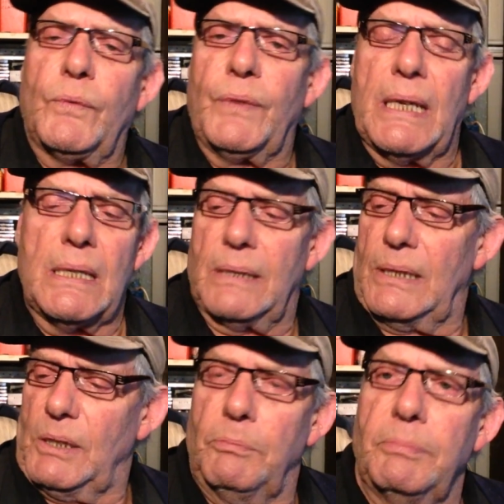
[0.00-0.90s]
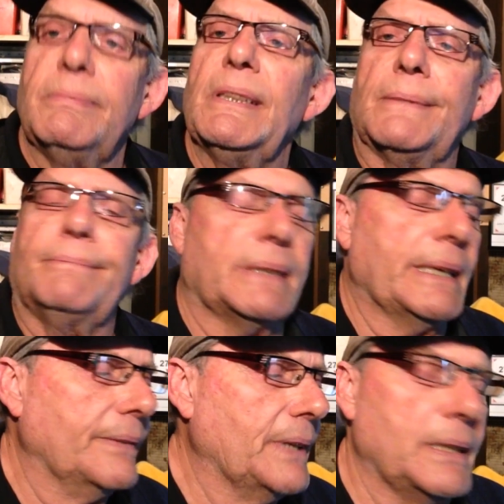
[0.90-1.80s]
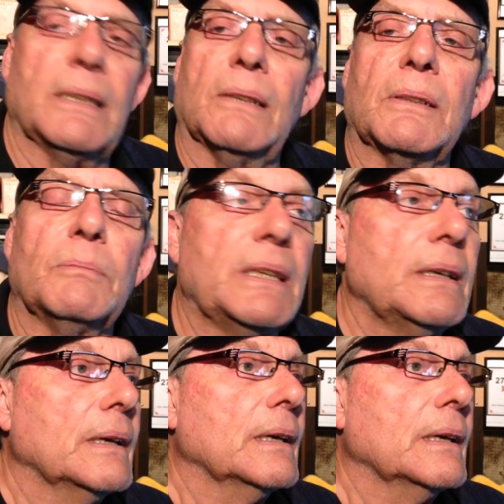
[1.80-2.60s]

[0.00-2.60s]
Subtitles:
things that yeah, I think you know what I mean.